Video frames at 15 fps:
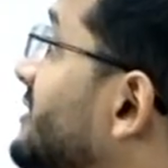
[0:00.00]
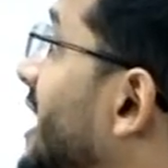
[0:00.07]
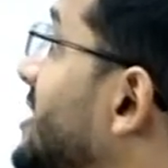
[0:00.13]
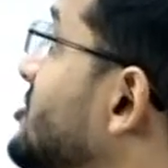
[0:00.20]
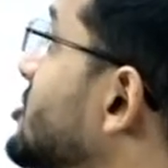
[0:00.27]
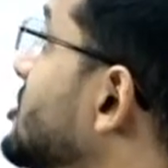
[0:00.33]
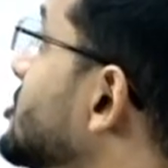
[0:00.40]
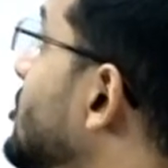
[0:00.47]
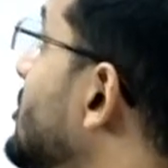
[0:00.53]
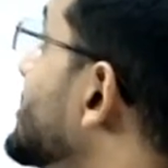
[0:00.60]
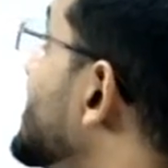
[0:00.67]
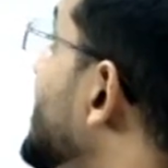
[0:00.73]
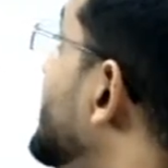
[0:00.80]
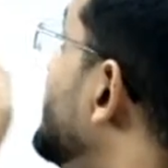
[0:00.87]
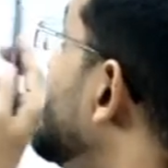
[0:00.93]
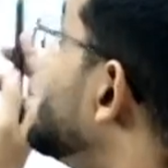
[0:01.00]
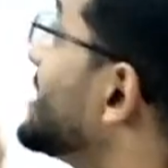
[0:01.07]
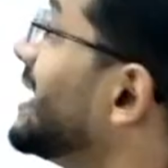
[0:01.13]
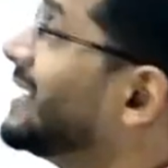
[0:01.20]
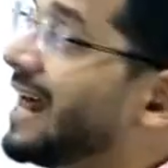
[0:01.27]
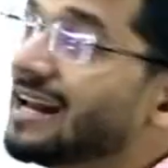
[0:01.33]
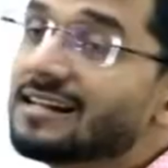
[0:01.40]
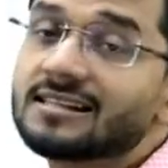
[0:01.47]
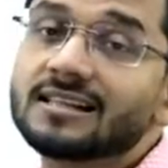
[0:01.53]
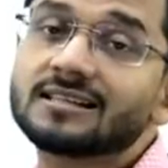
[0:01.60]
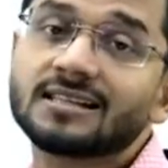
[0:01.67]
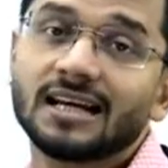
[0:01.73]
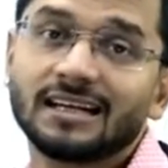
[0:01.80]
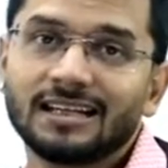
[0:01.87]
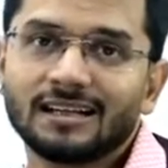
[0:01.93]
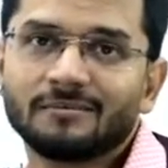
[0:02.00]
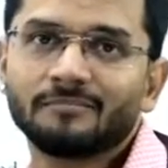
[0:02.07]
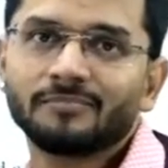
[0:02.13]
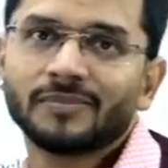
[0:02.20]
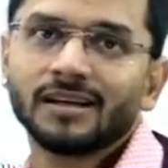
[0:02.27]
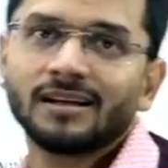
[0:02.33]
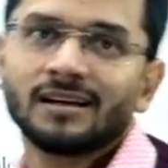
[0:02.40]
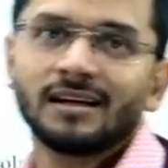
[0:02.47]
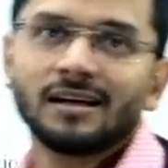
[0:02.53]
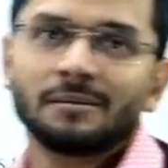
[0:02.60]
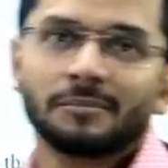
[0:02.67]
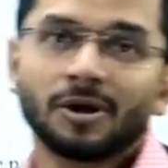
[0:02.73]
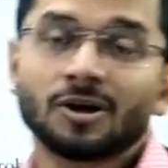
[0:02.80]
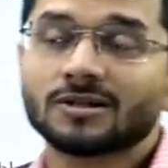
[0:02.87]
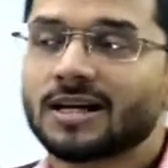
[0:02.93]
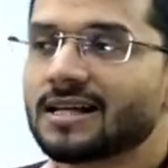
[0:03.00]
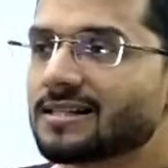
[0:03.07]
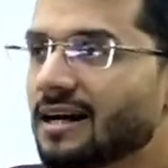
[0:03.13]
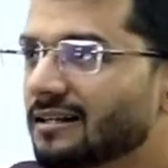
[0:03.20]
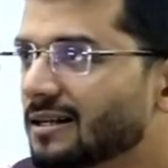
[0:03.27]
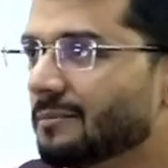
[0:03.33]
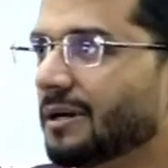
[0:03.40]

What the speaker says: in financials, cost statements, analysis technique. Because guys,